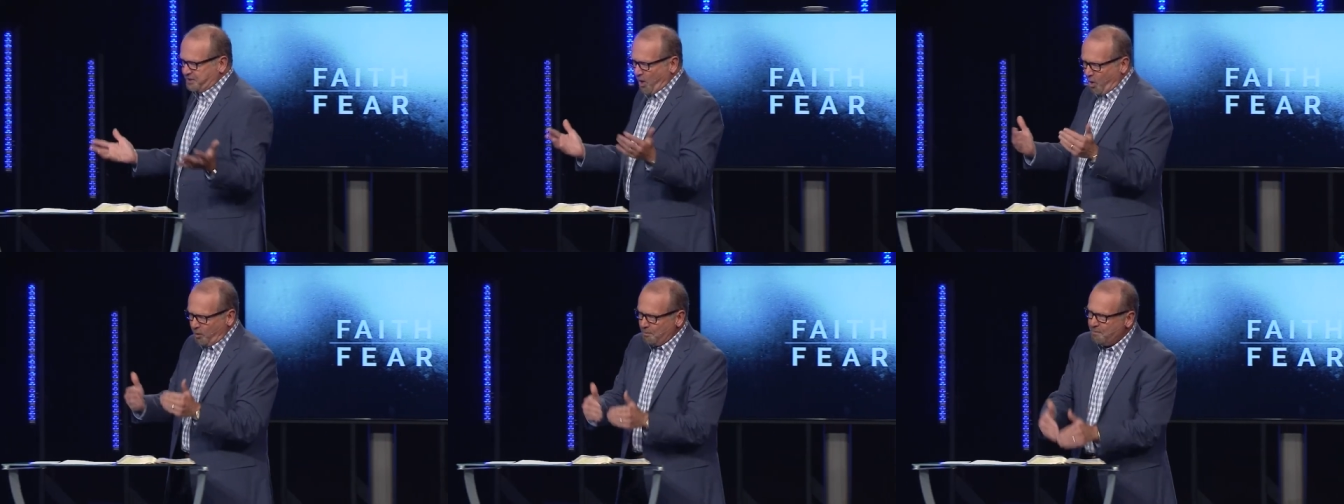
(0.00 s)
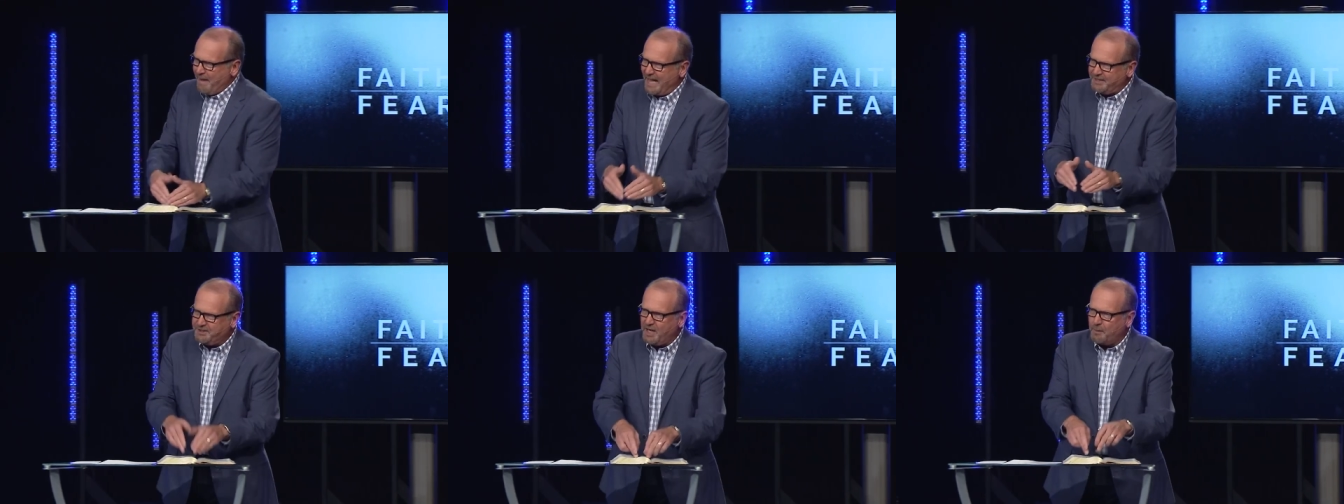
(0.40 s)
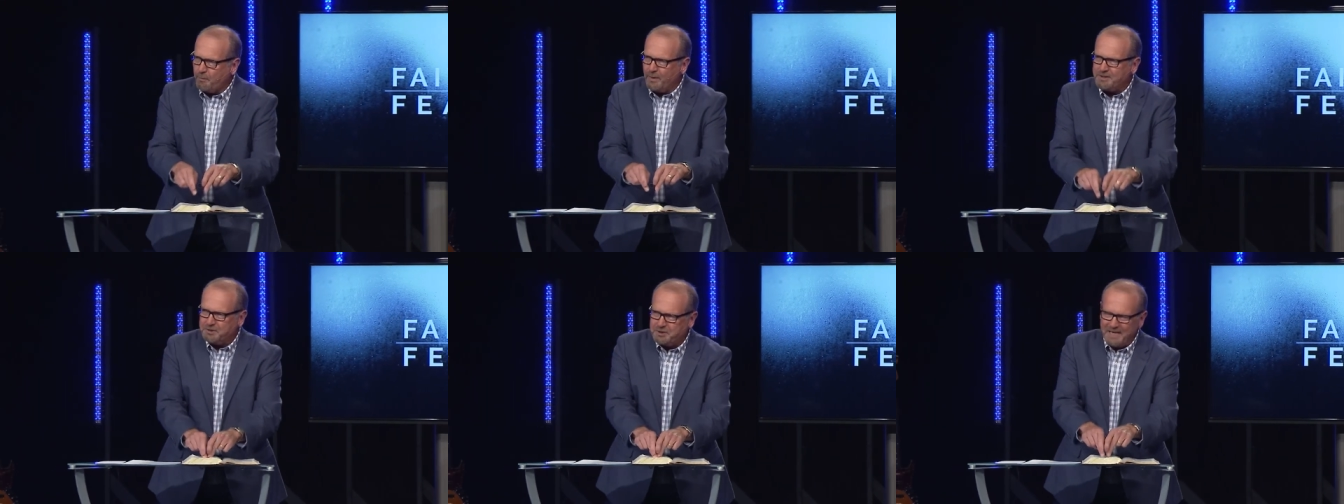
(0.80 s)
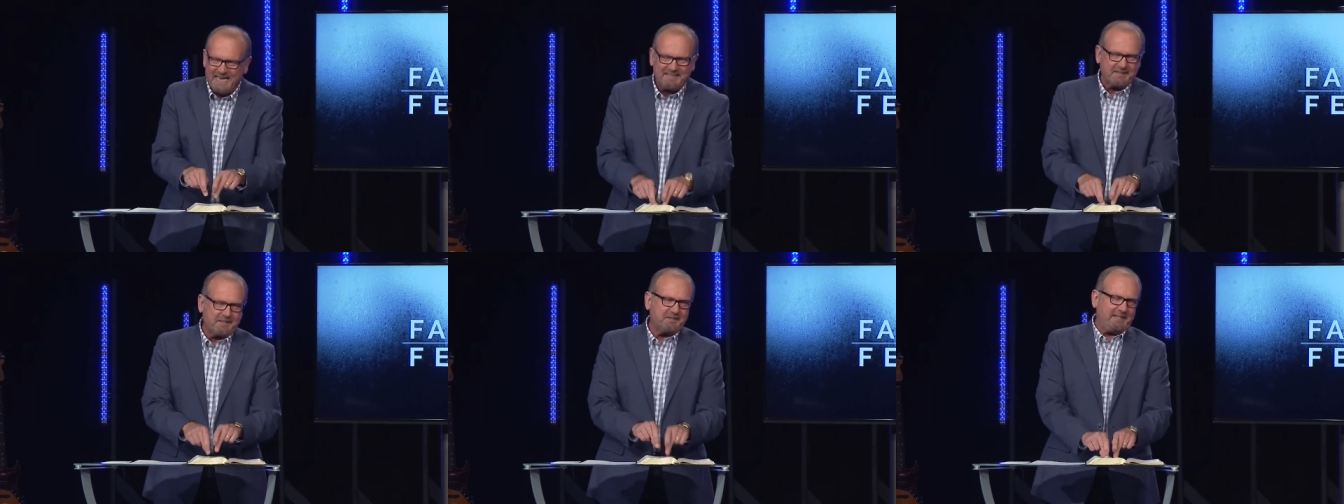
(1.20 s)
don't match up what
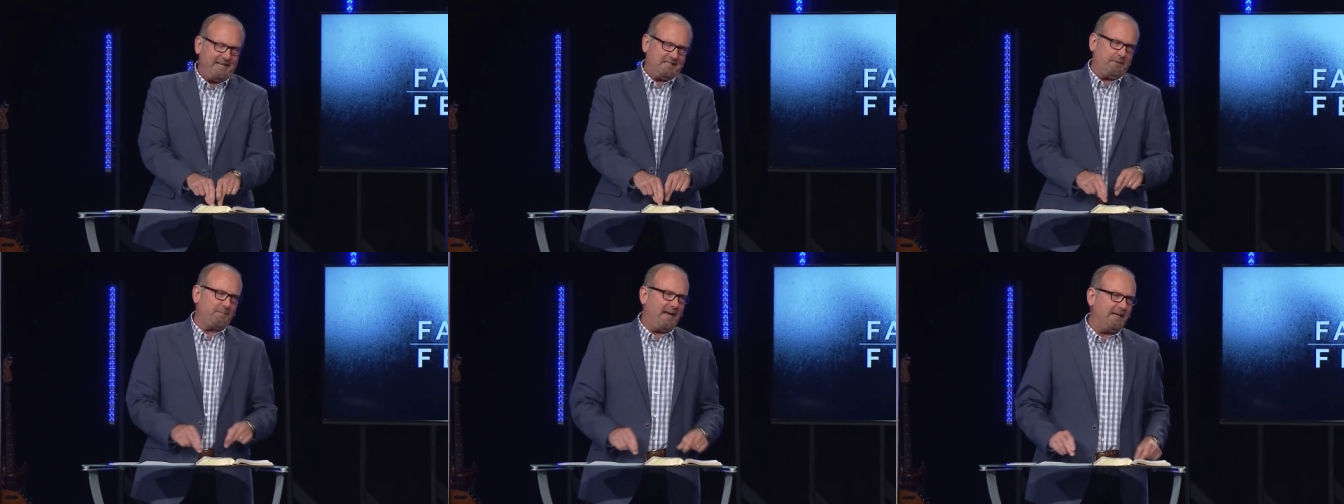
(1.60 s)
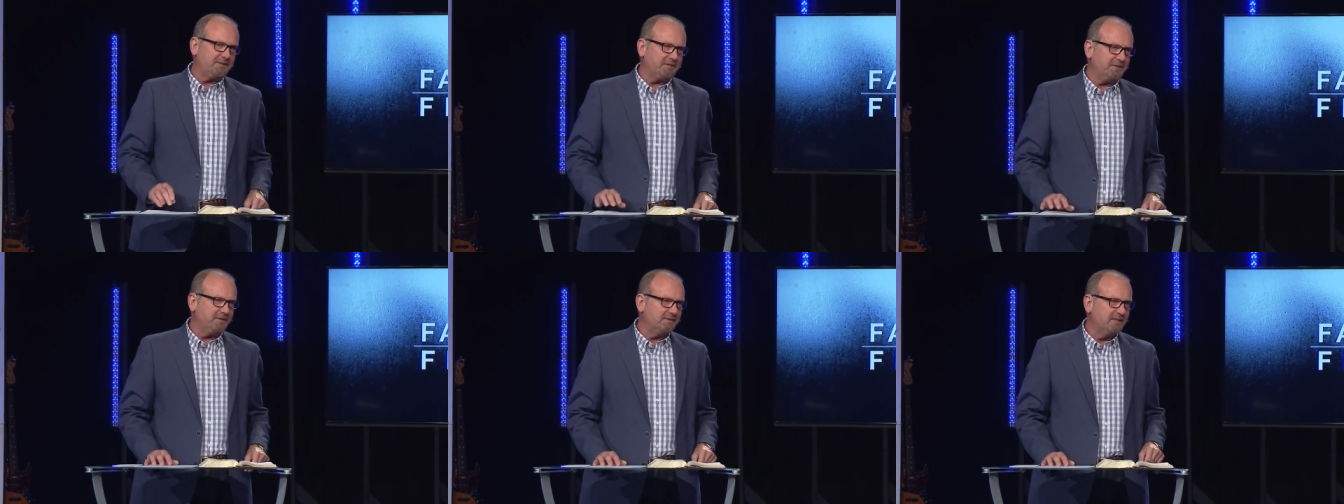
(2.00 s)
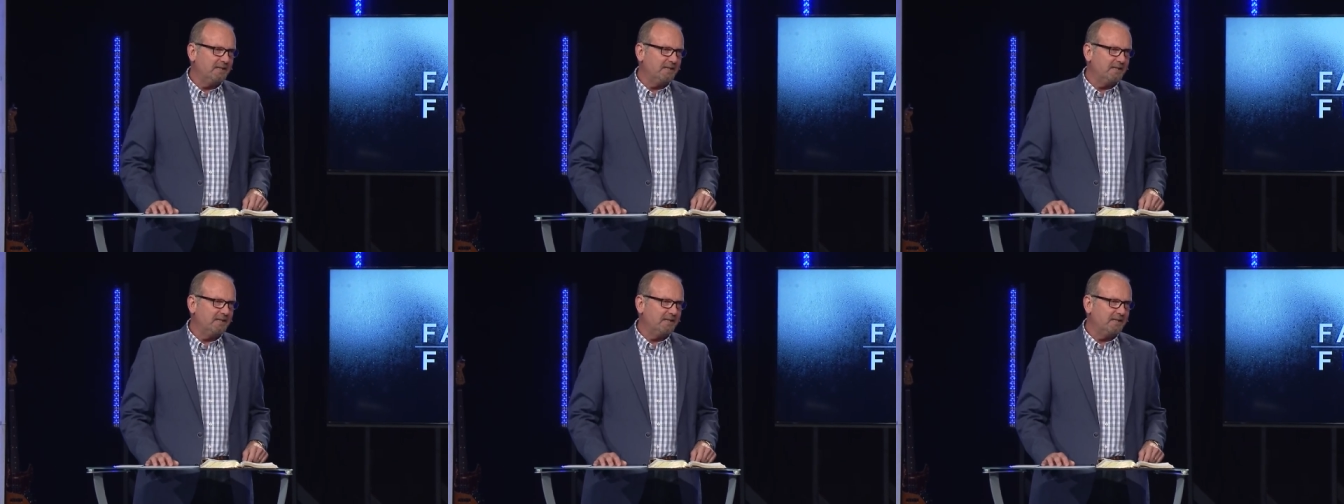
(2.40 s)
Jesus says about you.